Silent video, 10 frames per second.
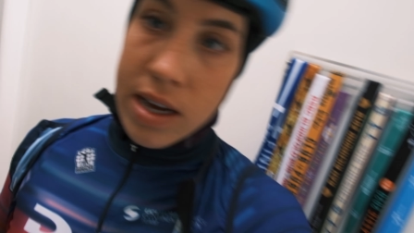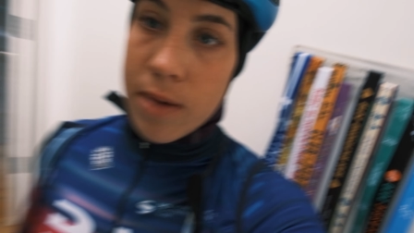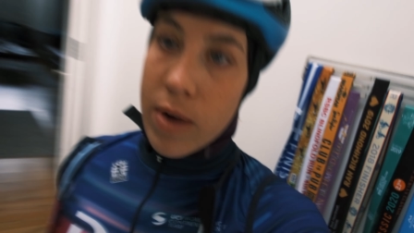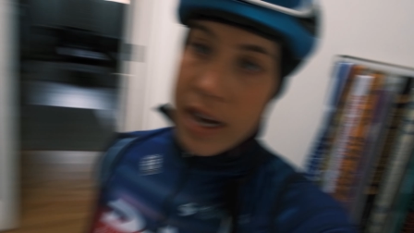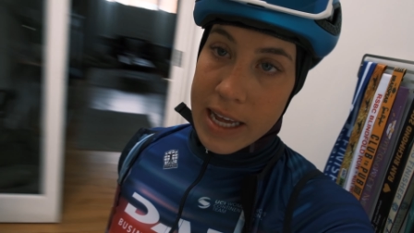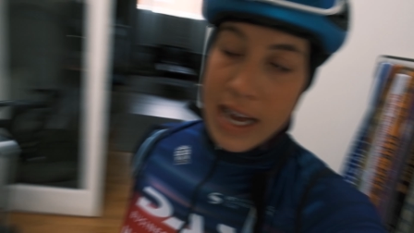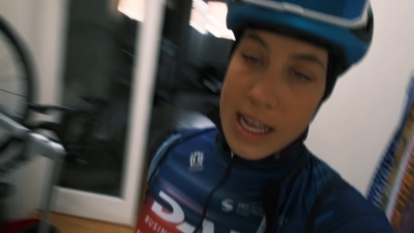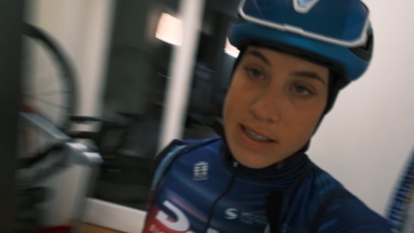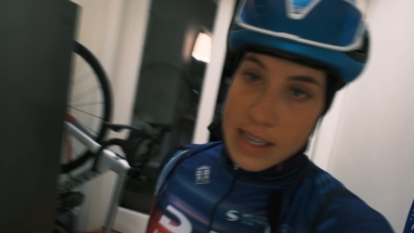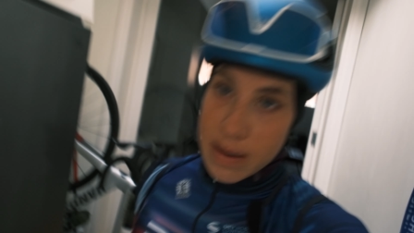time riding a
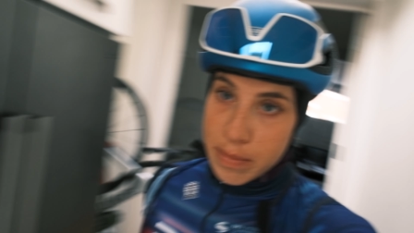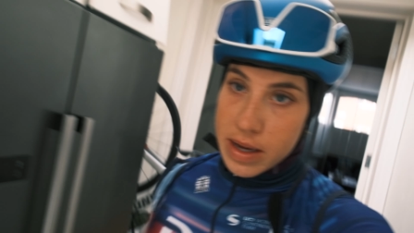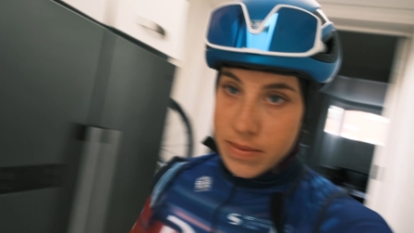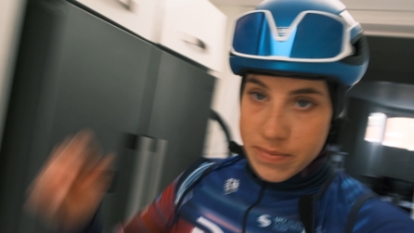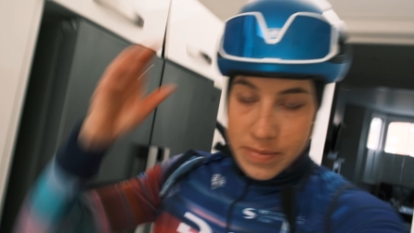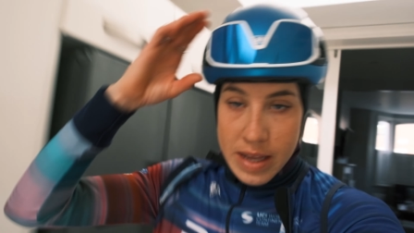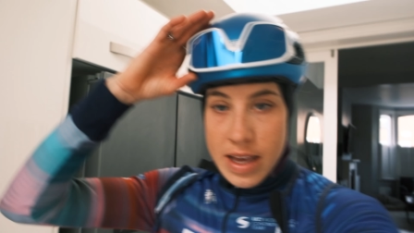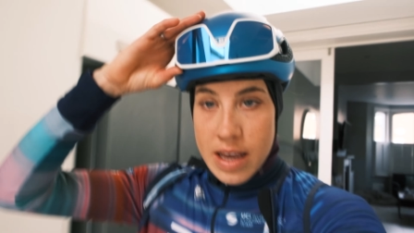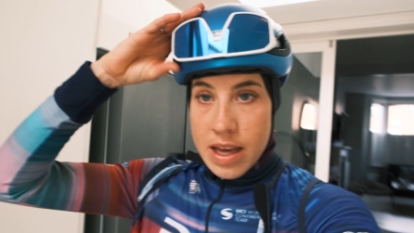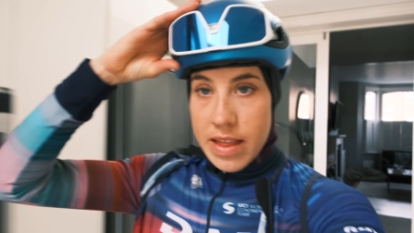Handsling, but
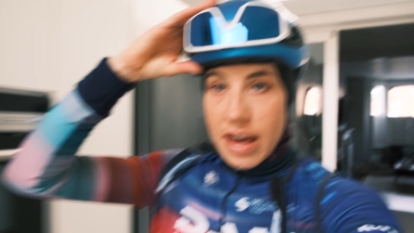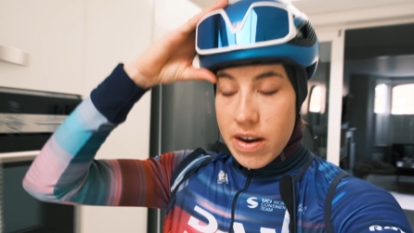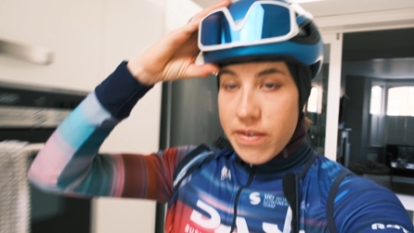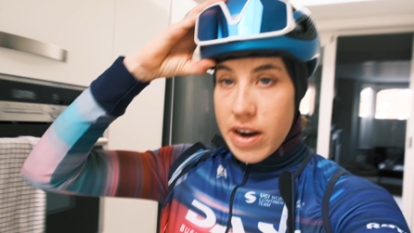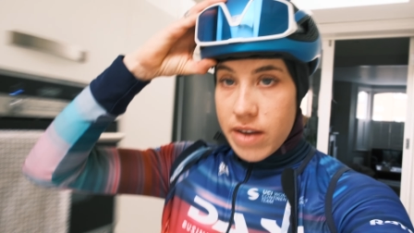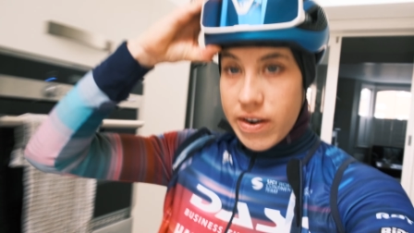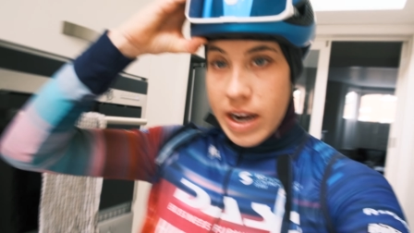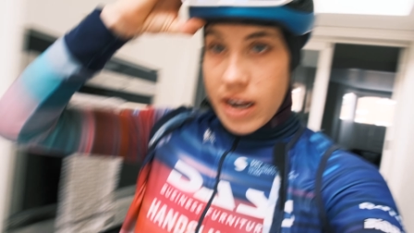they are very, very